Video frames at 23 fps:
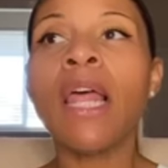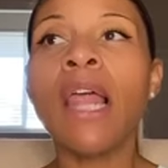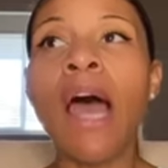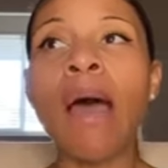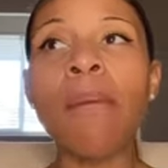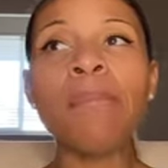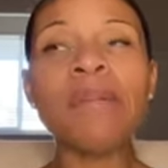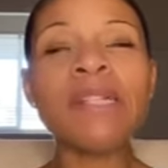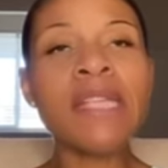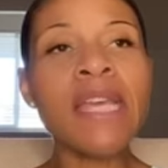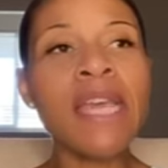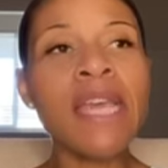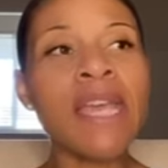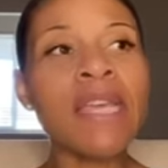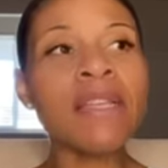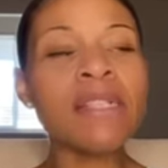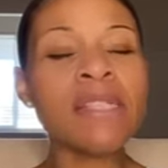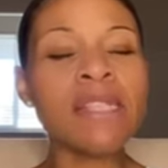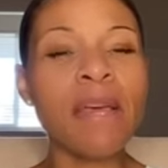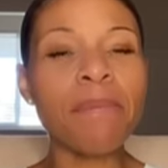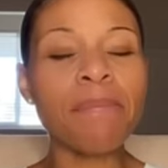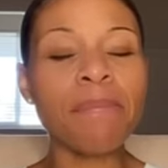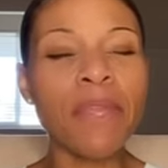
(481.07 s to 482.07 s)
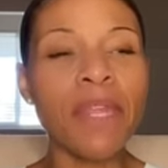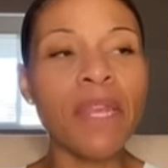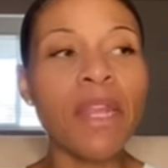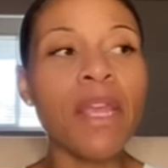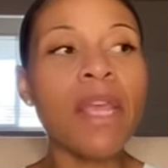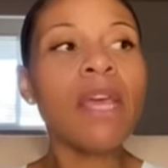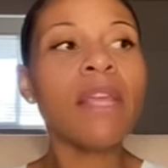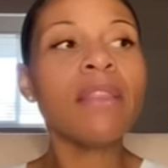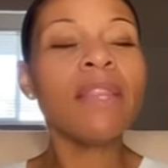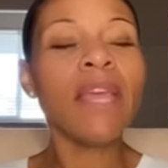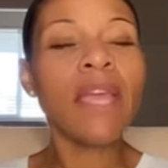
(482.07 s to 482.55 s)
I'm going to tell you something.
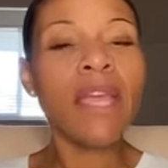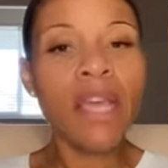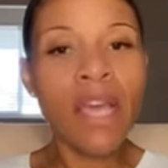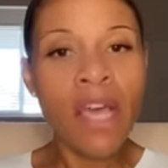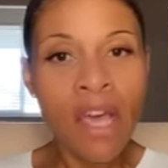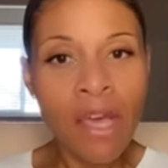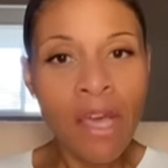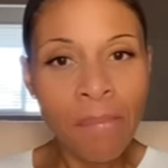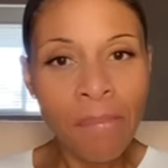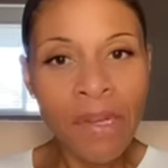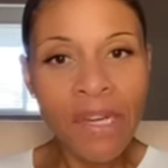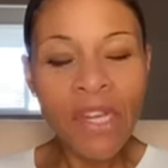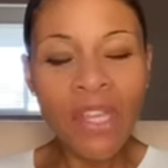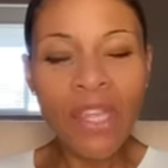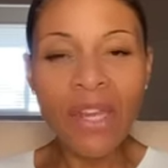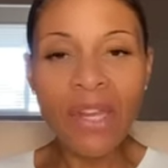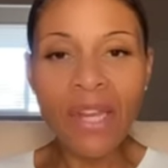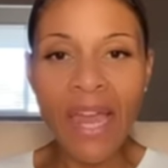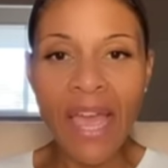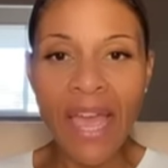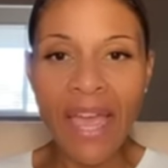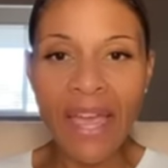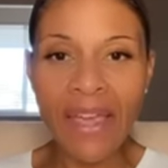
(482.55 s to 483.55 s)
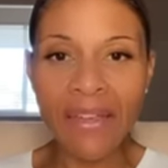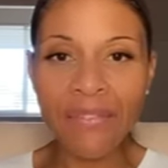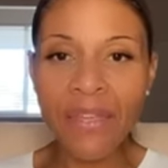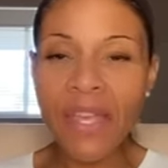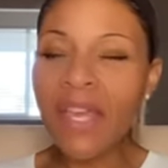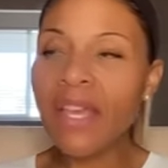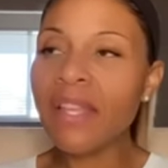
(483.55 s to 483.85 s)
They come into your life.